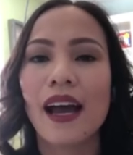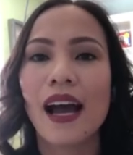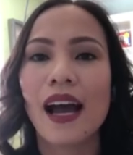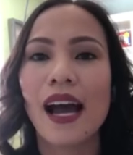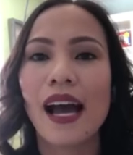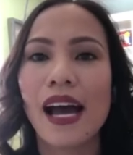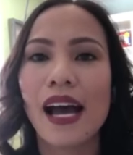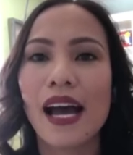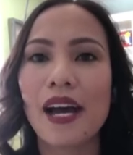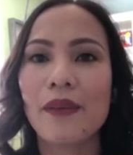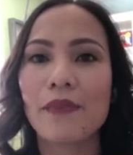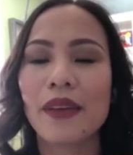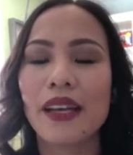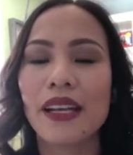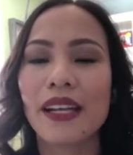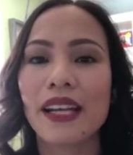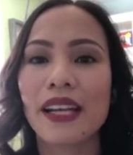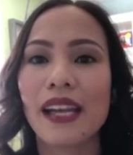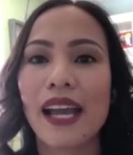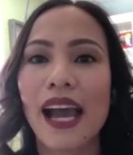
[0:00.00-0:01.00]
Um,
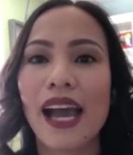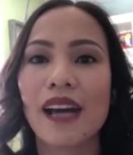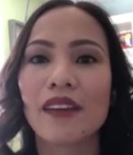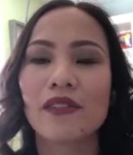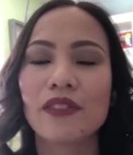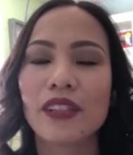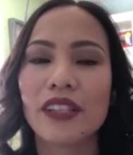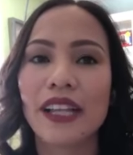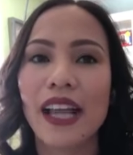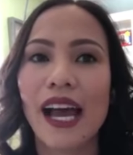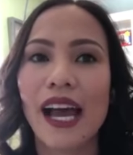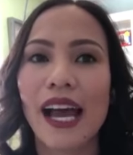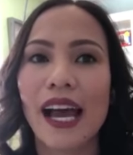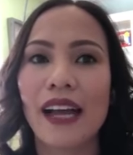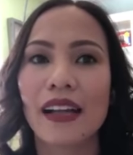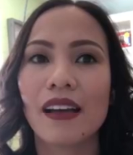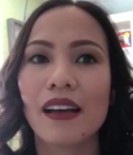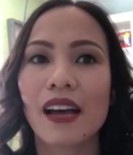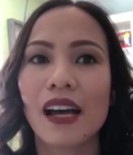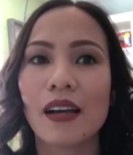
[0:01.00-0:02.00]
and then after
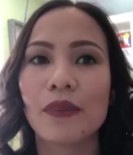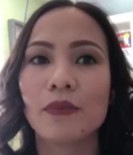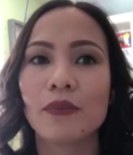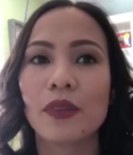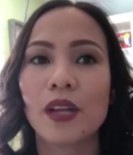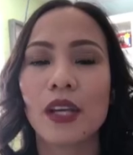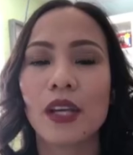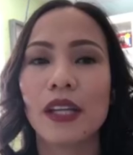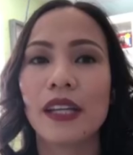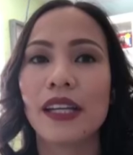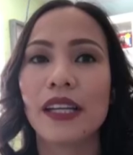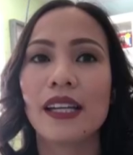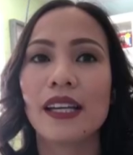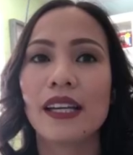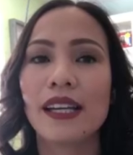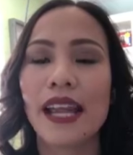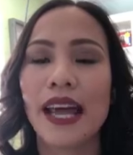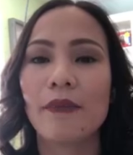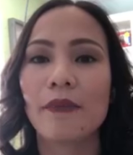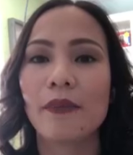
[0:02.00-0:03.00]
that, um, they
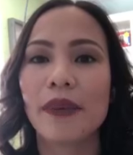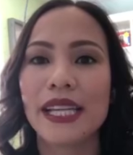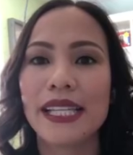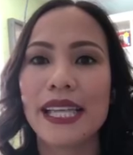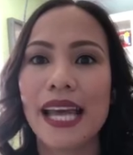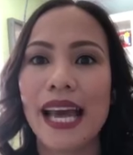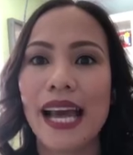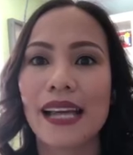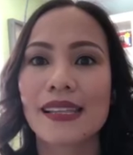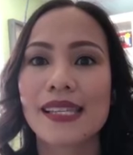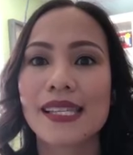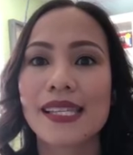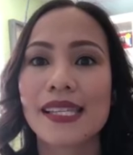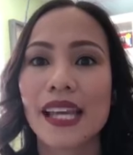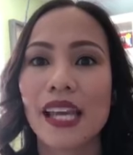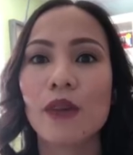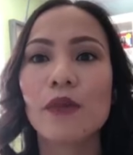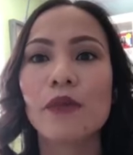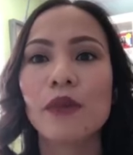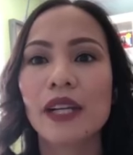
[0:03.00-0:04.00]
didn't let my dad
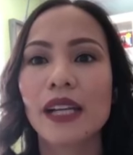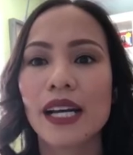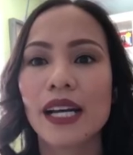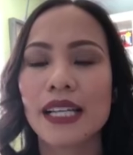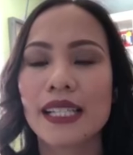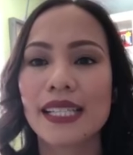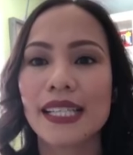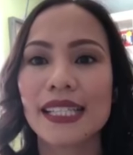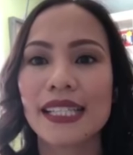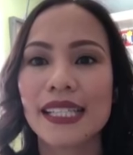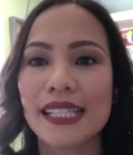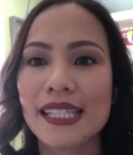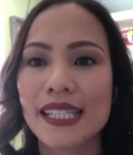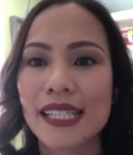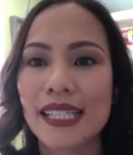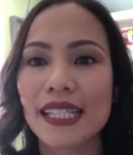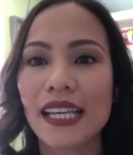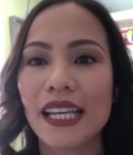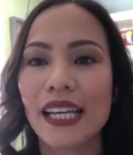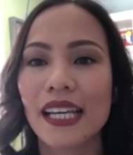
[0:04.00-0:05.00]
stay with us in the
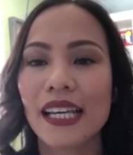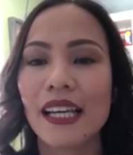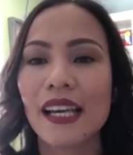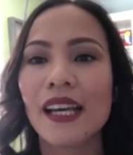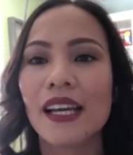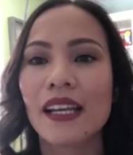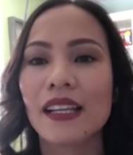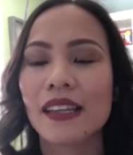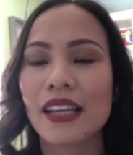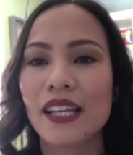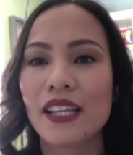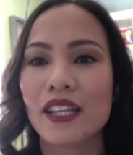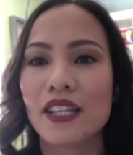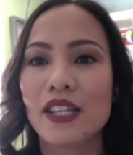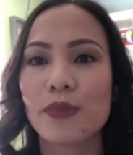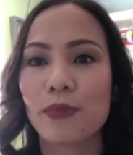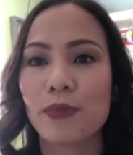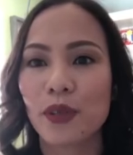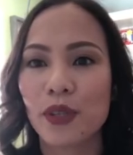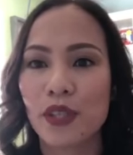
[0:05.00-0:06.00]
city. They
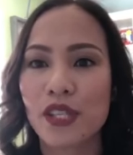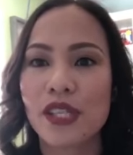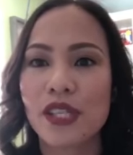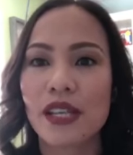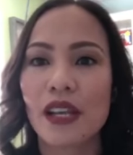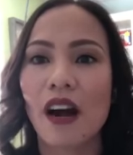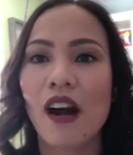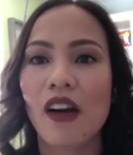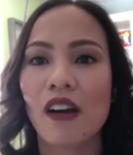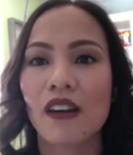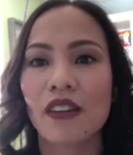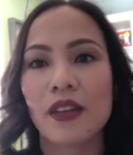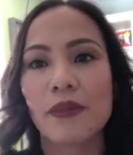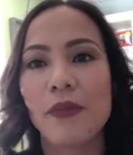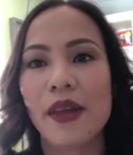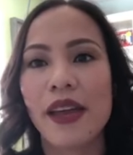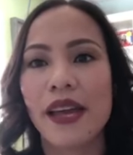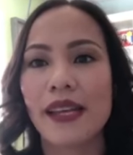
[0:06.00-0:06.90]
dispersed all the